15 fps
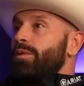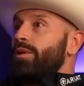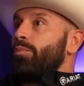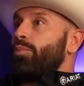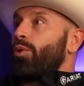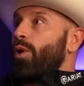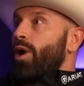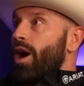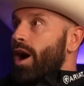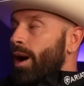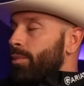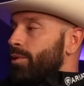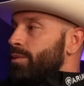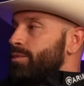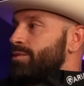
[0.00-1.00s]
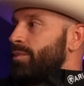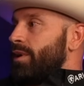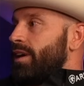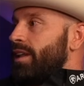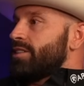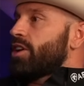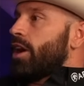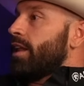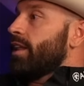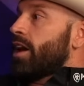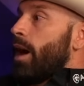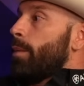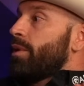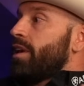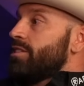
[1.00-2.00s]
me problems, man. That
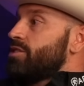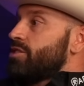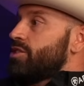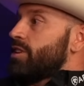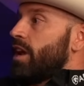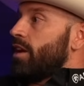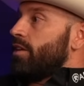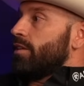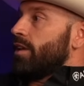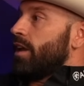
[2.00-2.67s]
complicates the shit of your